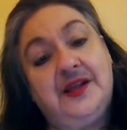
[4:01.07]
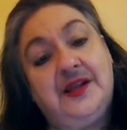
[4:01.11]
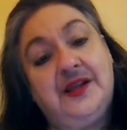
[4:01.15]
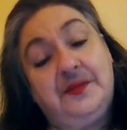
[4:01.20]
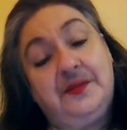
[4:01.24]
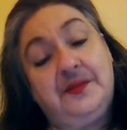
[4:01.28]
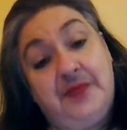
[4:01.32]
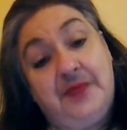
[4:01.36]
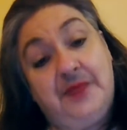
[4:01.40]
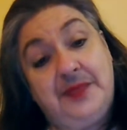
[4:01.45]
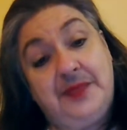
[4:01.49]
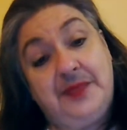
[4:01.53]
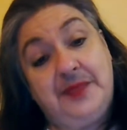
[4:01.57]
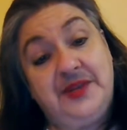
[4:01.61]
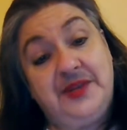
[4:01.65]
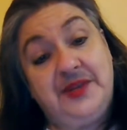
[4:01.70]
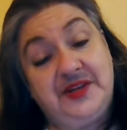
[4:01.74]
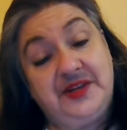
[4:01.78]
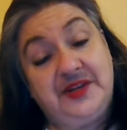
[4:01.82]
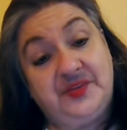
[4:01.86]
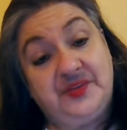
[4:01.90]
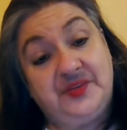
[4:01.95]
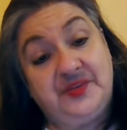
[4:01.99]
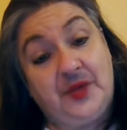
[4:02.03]
Maybe it
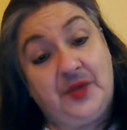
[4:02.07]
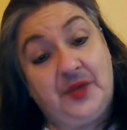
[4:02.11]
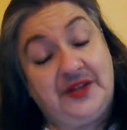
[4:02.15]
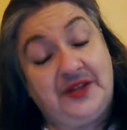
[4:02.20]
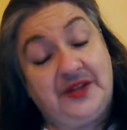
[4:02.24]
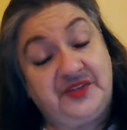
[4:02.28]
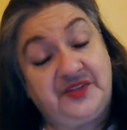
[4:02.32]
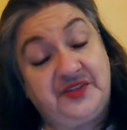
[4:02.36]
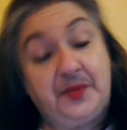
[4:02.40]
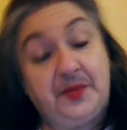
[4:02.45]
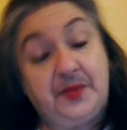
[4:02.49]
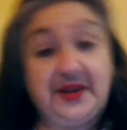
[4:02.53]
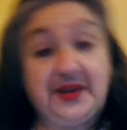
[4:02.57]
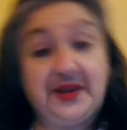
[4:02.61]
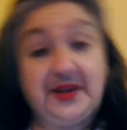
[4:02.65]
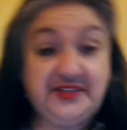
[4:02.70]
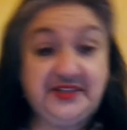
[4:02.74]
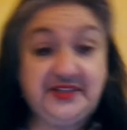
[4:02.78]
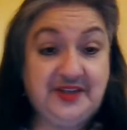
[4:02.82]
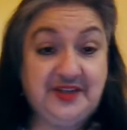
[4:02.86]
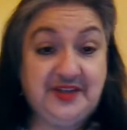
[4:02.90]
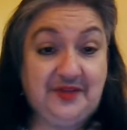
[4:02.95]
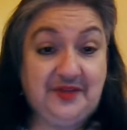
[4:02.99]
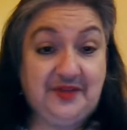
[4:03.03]
is while it's by
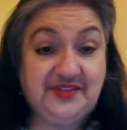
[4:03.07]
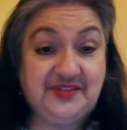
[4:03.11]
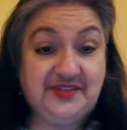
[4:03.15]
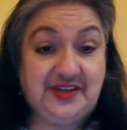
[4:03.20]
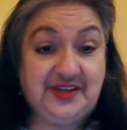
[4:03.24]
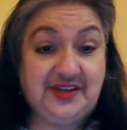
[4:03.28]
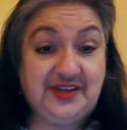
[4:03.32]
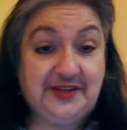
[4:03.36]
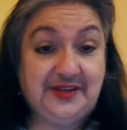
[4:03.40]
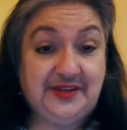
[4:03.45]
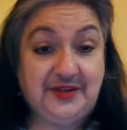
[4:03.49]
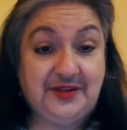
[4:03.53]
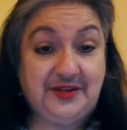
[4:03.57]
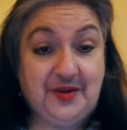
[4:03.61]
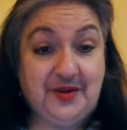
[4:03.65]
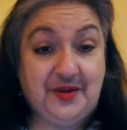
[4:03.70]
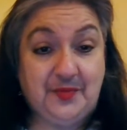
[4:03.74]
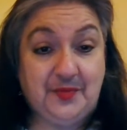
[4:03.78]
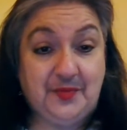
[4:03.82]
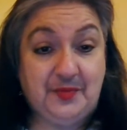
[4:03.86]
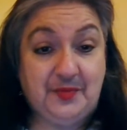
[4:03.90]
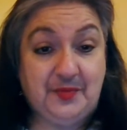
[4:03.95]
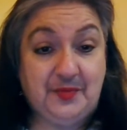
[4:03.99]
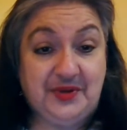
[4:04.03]
itself standing alone,
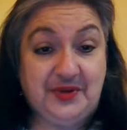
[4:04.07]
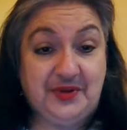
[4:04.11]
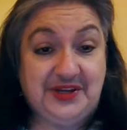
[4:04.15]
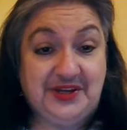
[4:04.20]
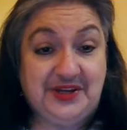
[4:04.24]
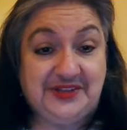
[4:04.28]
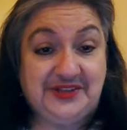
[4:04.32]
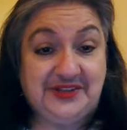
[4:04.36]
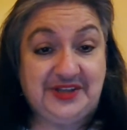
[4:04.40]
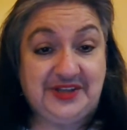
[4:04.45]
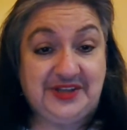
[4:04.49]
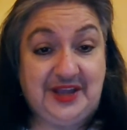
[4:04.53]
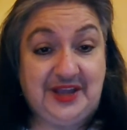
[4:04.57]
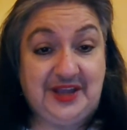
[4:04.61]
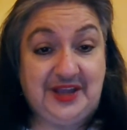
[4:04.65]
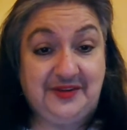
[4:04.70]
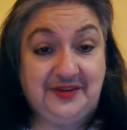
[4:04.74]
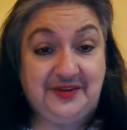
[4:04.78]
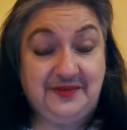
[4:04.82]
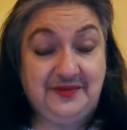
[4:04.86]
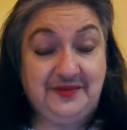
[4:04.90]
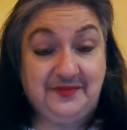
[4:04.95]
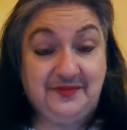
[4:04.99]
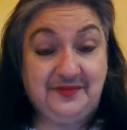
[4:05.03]
but putting it together,